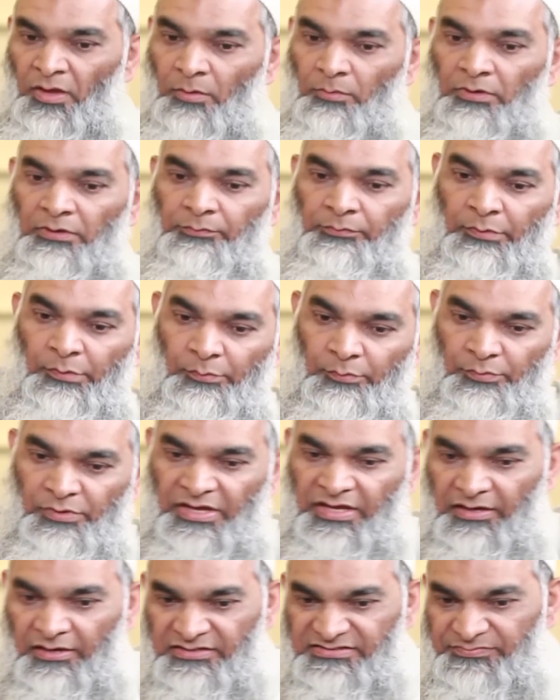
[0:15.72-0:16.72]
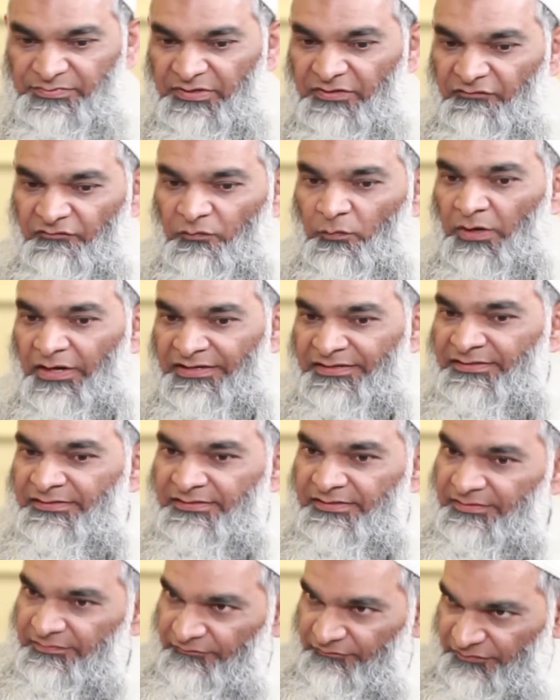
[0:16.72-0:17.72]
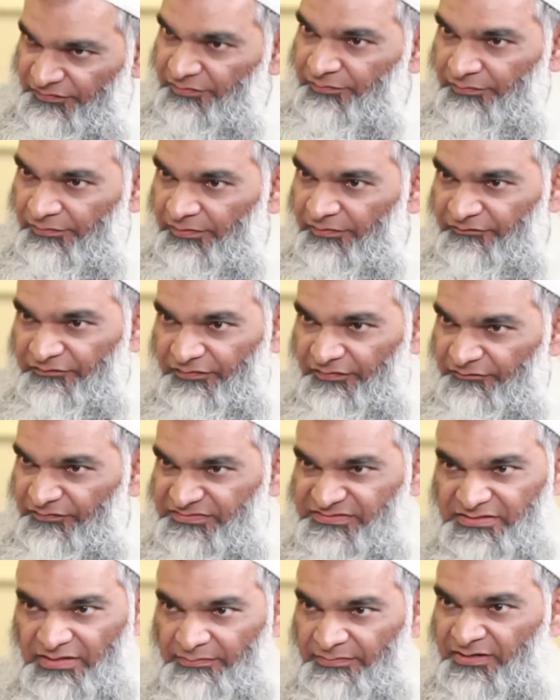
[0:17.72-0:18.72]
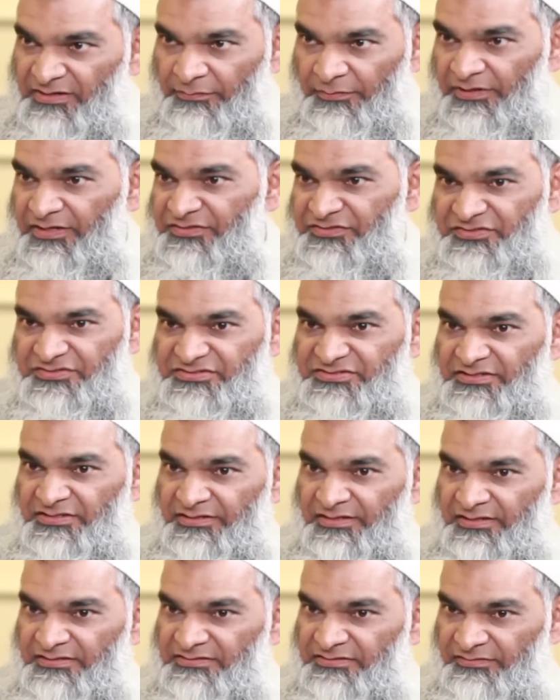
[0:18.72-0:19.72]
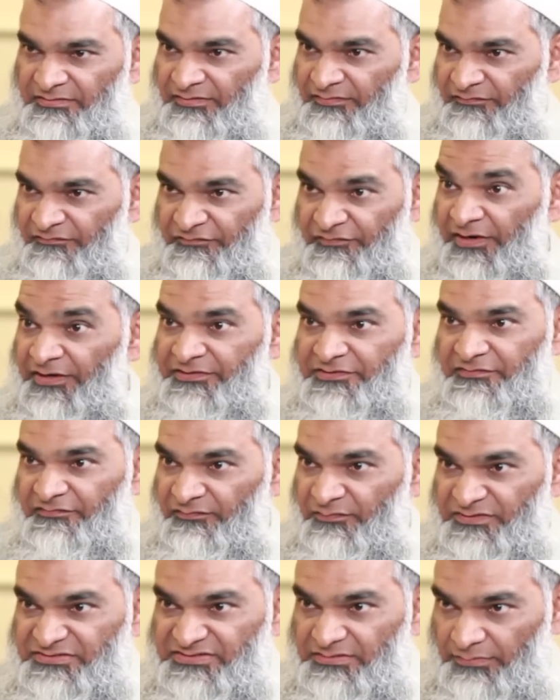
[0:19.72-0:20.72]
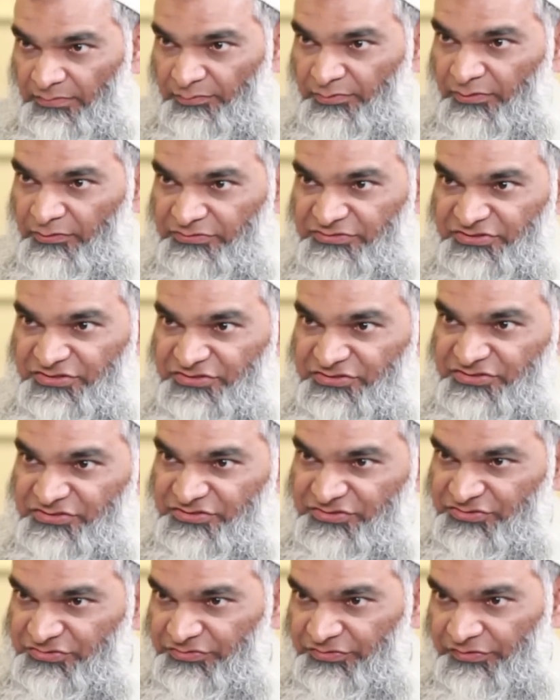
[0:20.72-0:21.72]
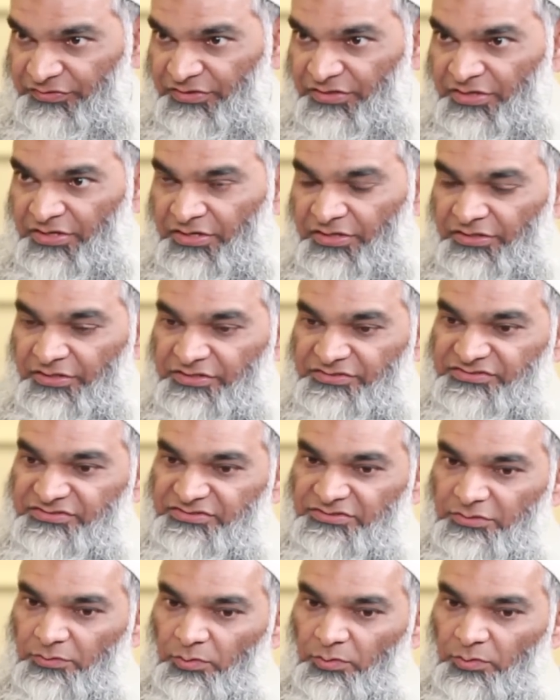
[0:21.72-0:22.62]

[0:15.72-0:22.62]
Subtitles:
Well, we cannot speak of one view of Islam here. We can just say that there are a variety of Muslim approaches to this